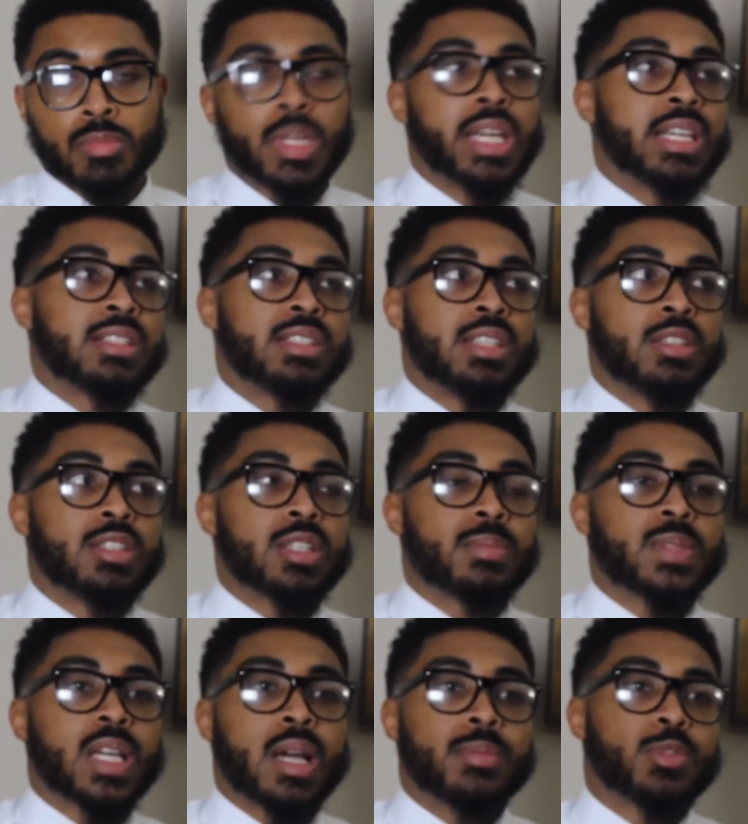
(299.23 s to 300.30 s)
And see,
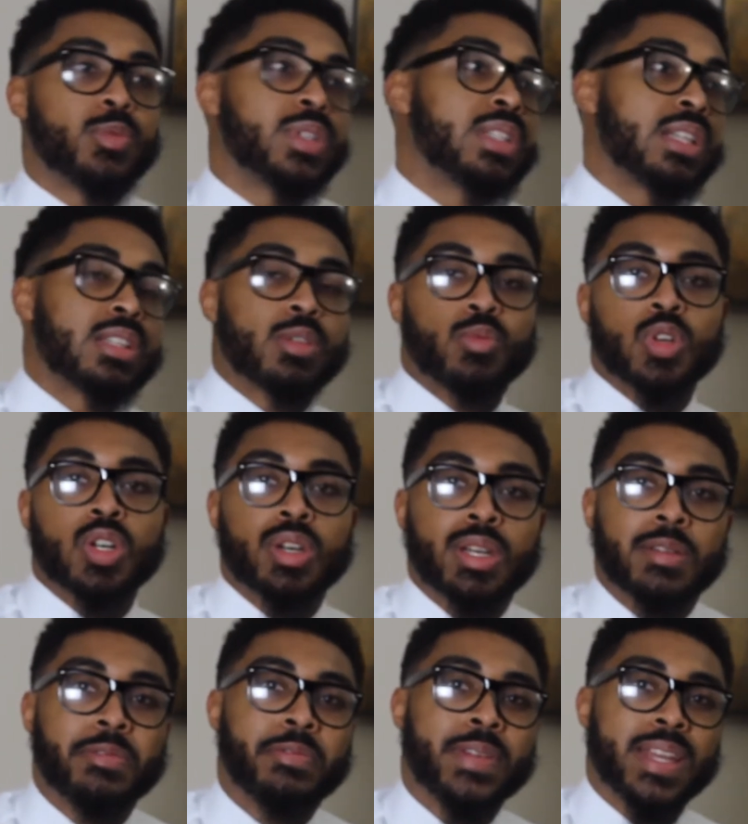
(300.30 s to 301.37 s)
sometimes we think that we're going to
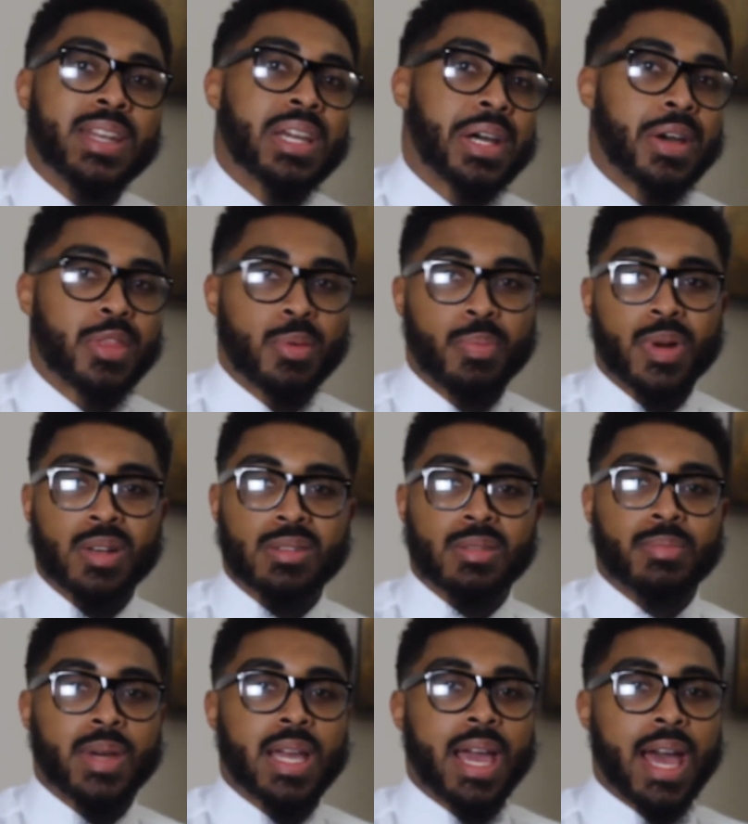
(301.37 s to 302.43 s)
offend the other person
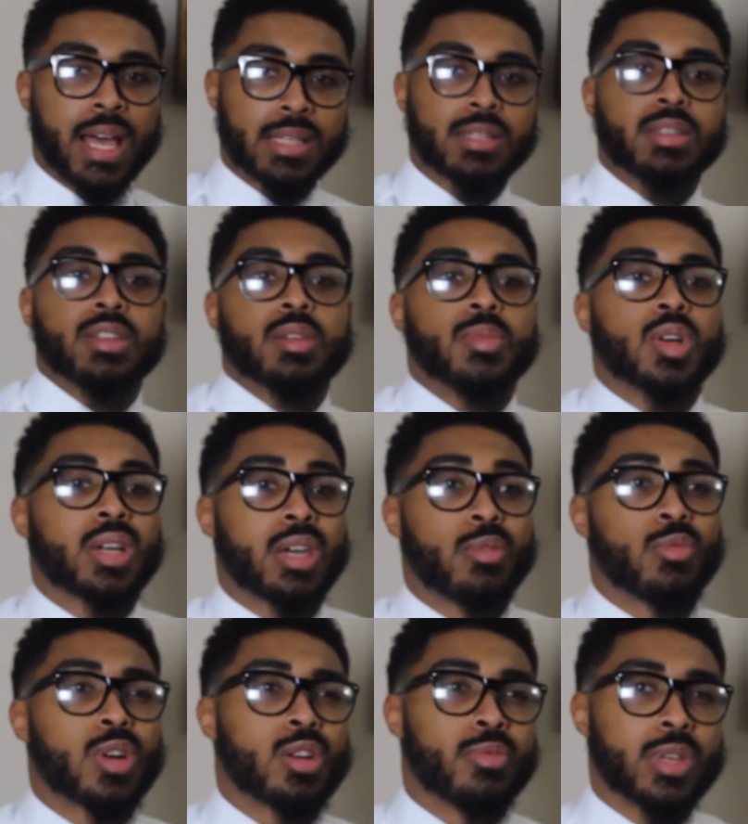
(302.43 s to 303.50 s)
by asking them, okay,
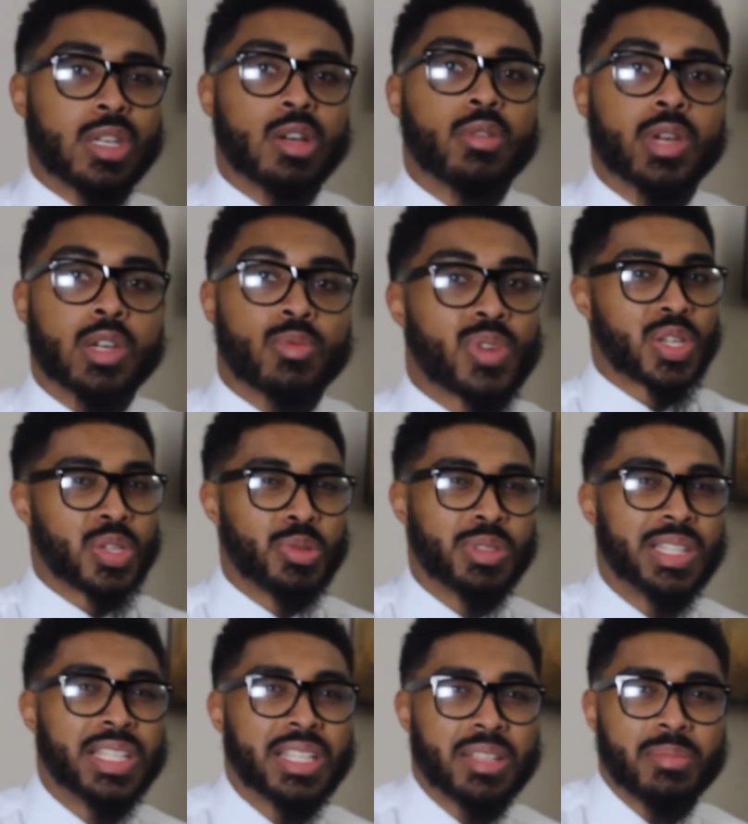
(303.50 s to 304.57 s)
where are we going? you
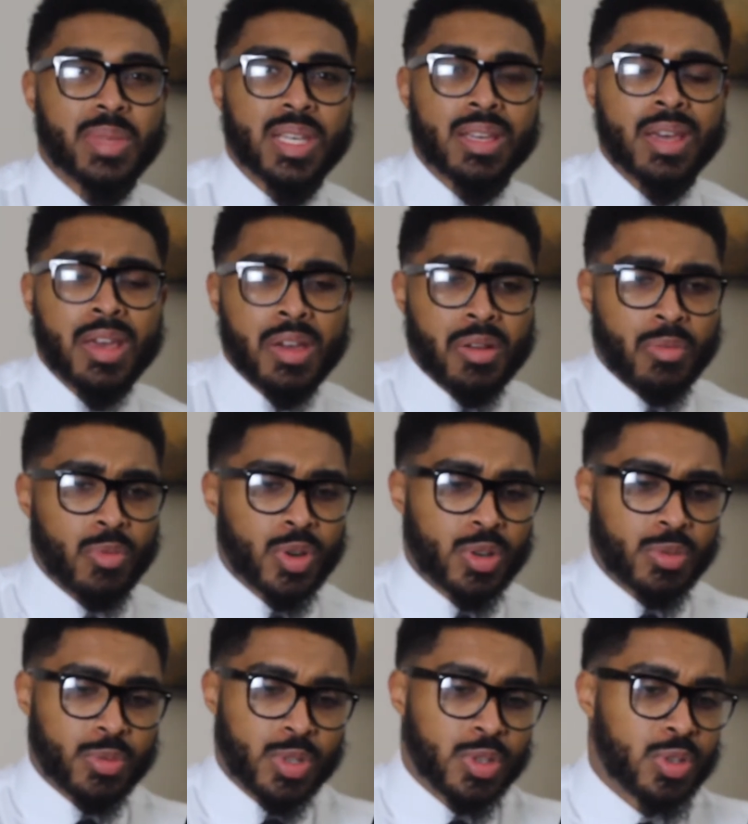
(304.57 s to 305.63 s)
leading me? What
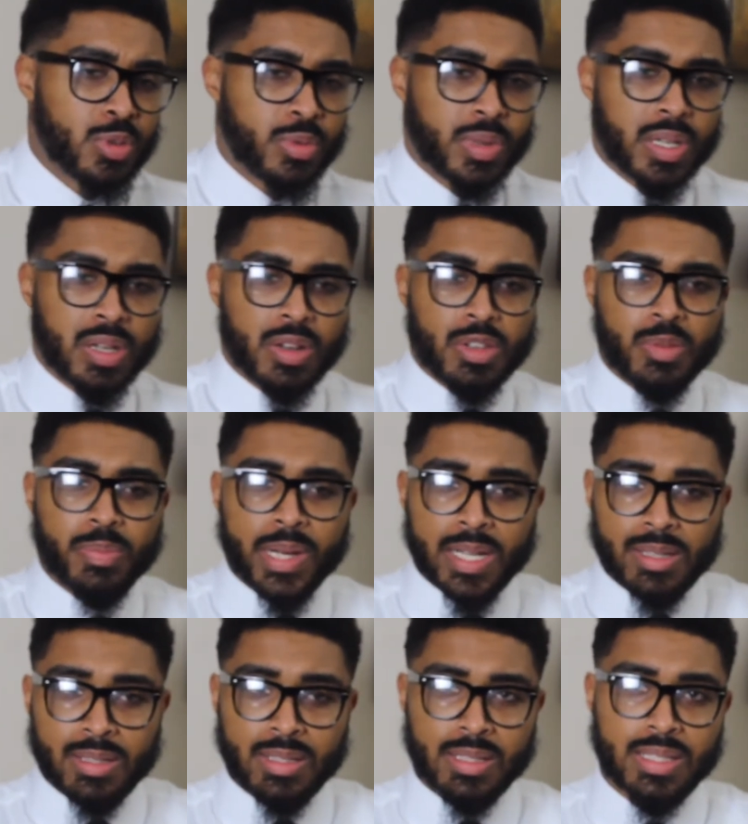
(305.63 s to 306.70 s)
are you doing? Are you
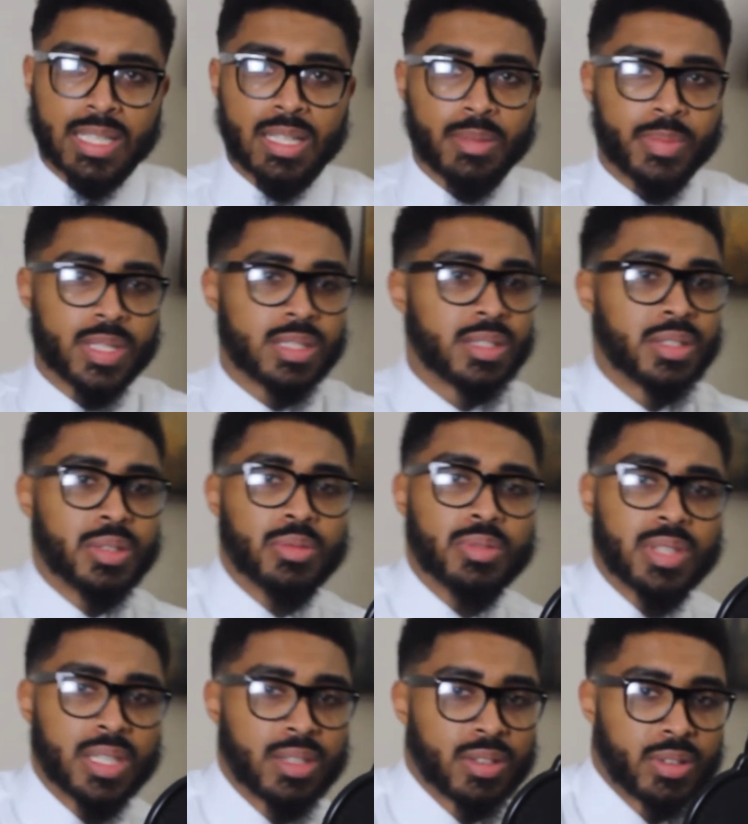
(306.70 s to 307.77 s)
practicing celibacy? Do you
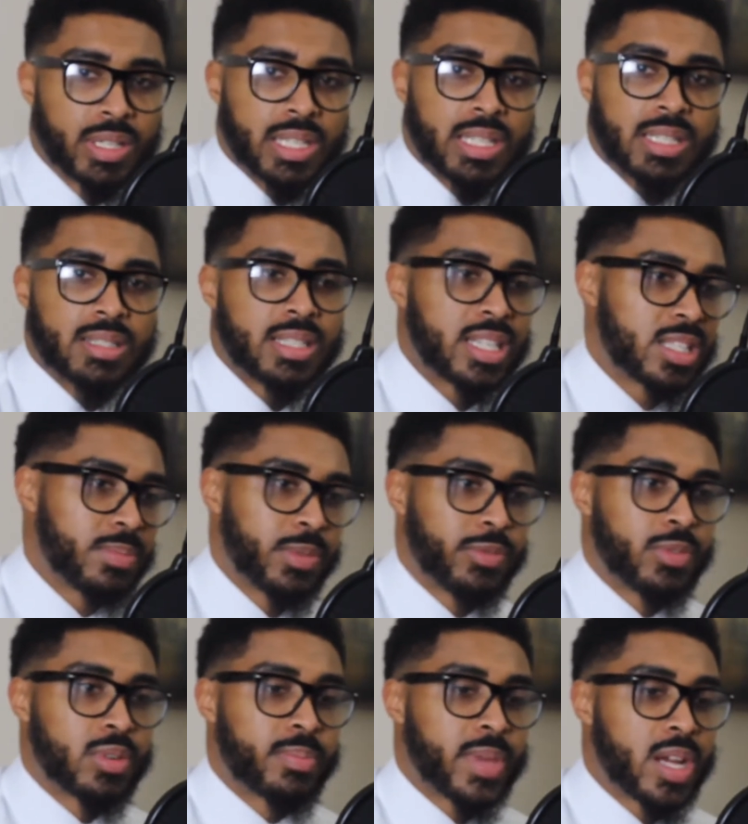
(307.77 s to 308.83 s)
think you're going to get sex
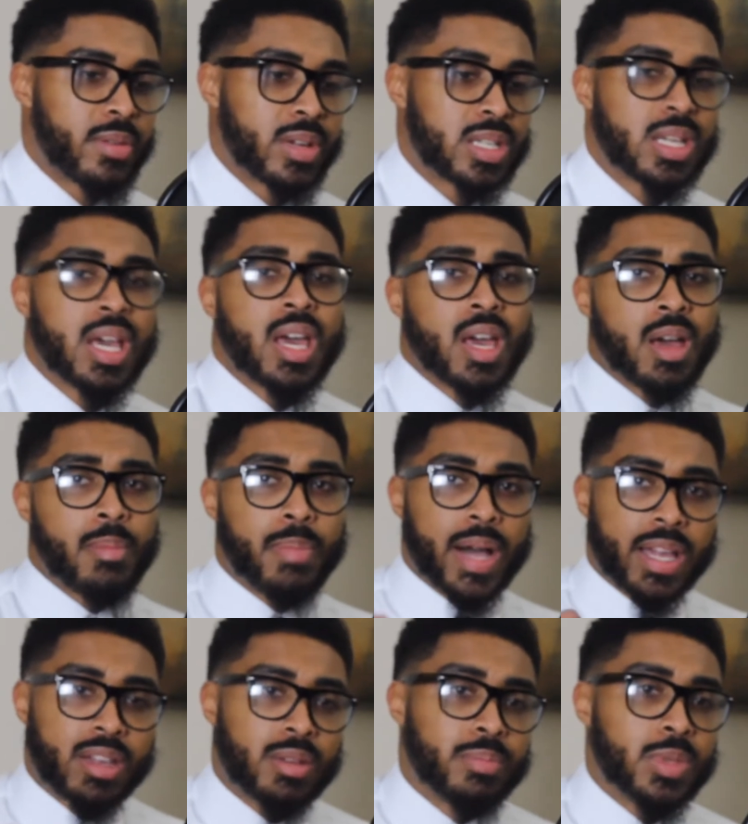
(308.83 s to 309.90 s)
before marriage? By
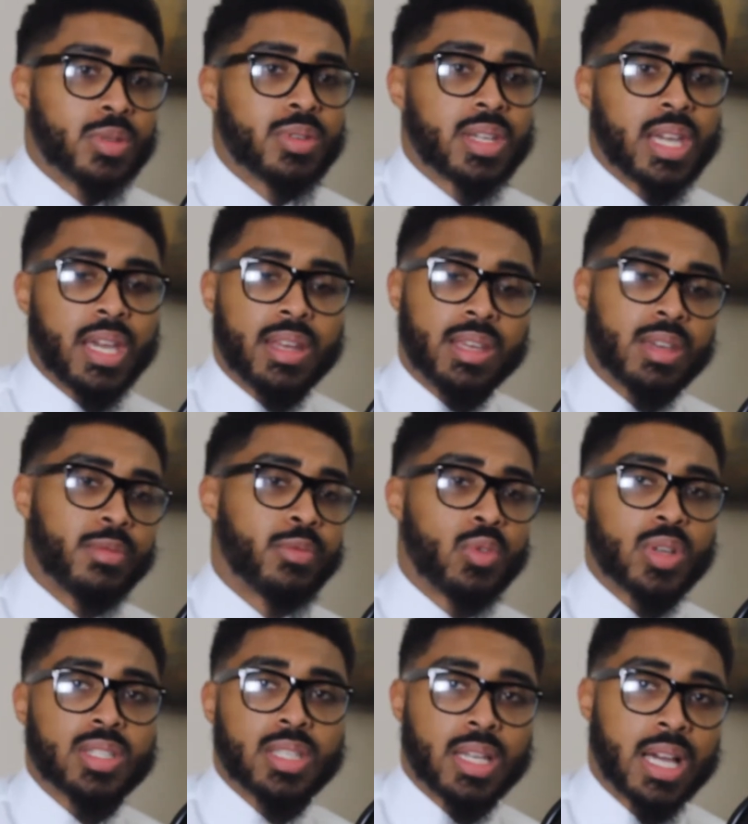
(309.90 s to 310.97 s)
communicating and
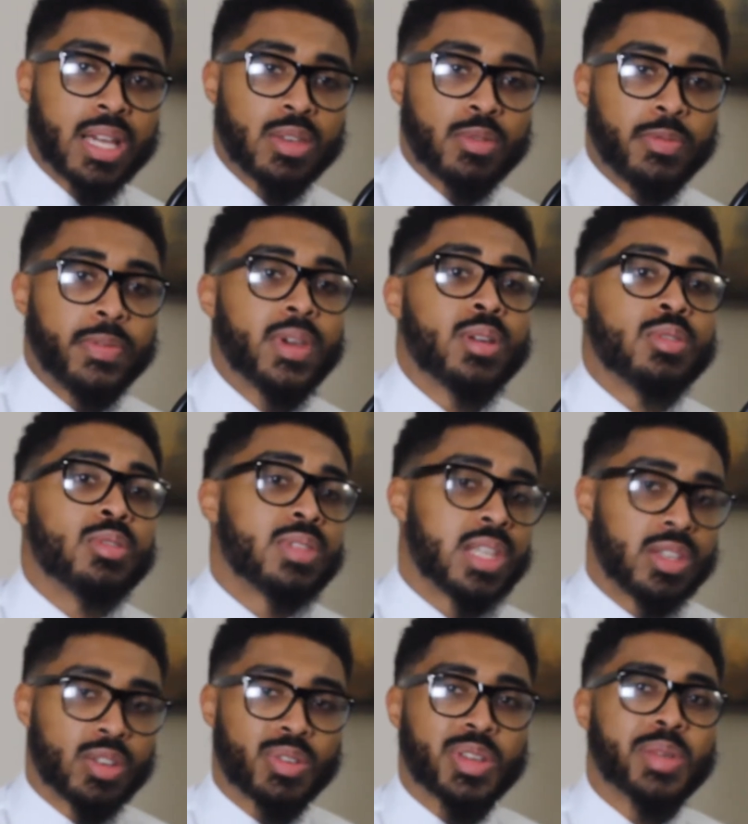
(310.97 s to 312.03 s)
voicing how you feel, you think
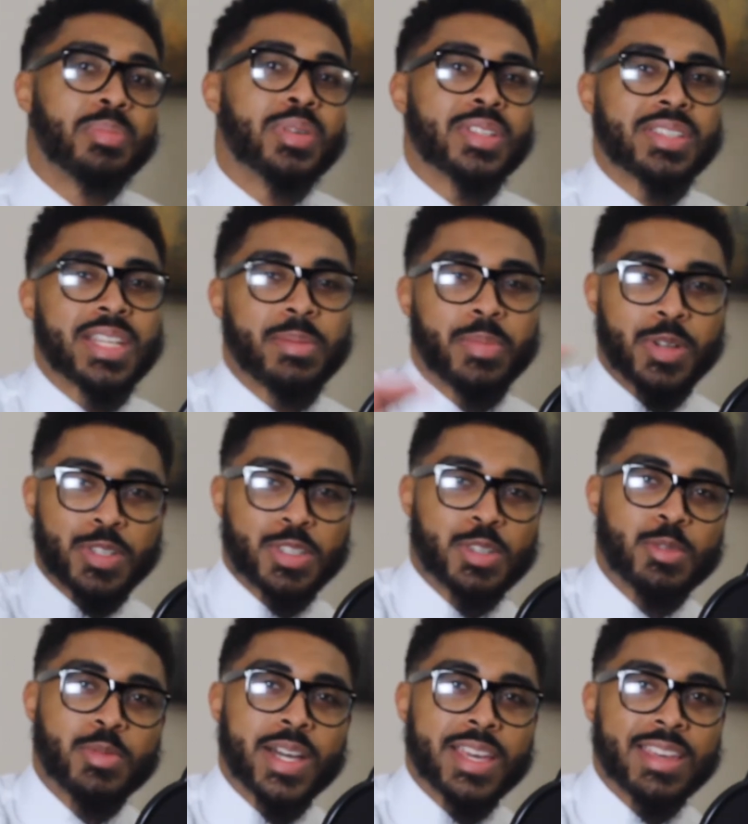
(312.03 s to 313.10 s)
you're going to push that person
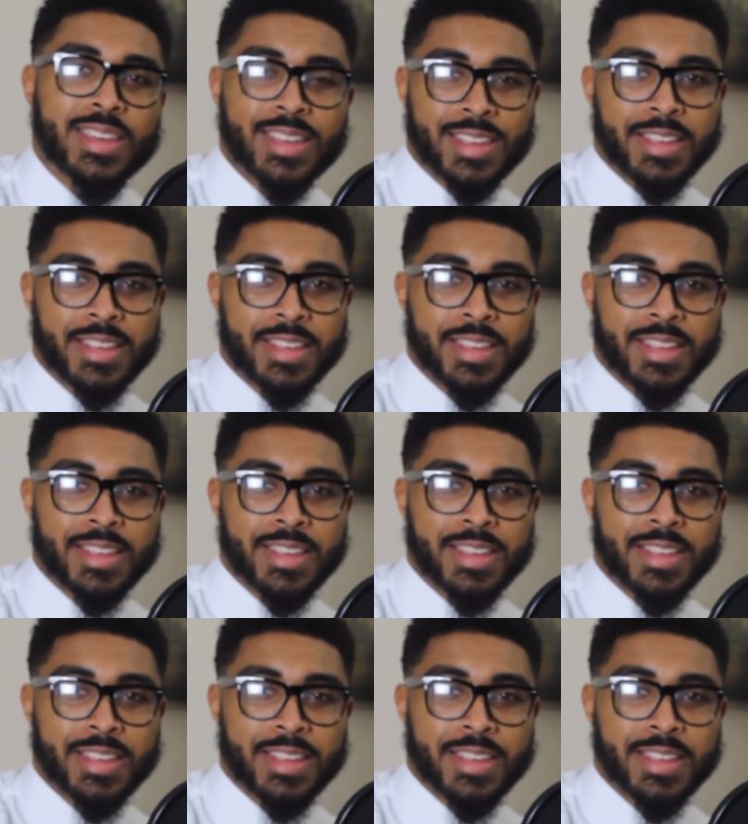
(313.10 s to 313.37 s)
away.